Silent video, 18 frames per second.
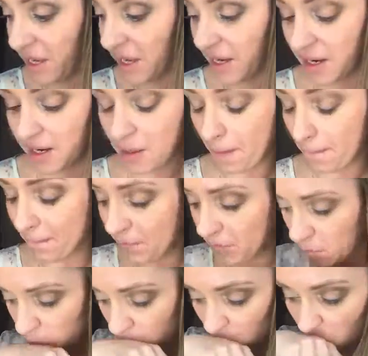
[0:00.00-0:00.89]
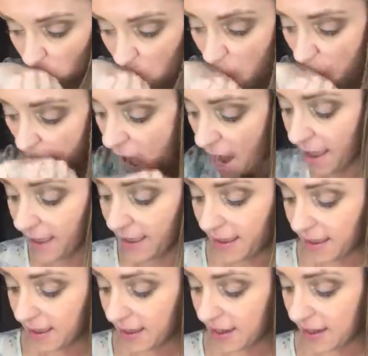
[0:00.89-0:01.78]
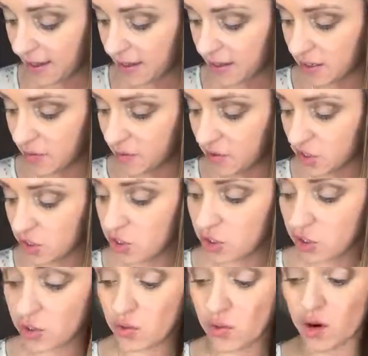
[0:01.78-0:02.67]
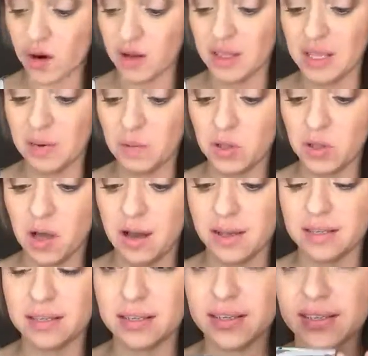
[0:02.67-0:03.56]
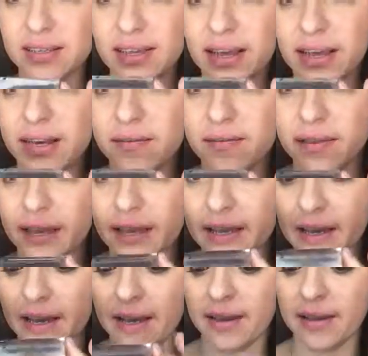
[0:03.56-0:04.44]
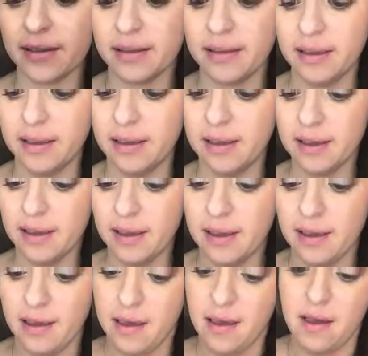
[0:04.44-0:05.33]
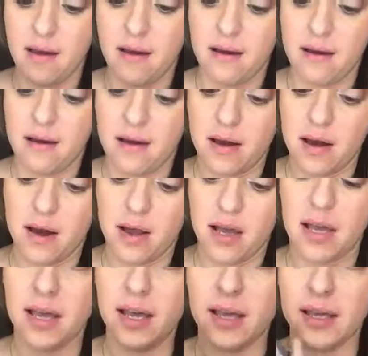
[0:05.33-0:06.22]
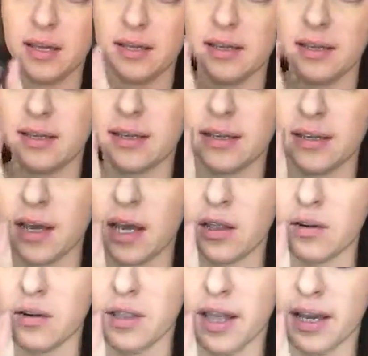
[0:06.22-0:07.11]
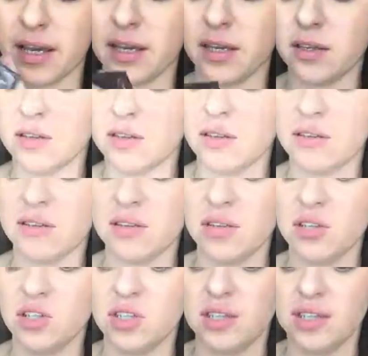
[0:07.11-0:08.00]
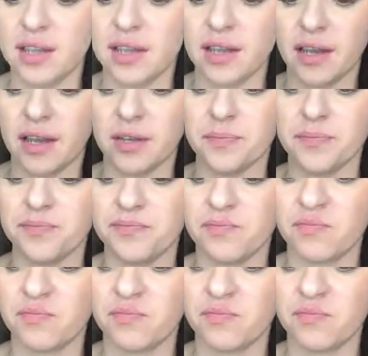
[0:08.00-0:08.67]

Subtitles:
Okay. And I'm going to show you our lip glosses. Kind of like a, this is color Lucky. So this is just like a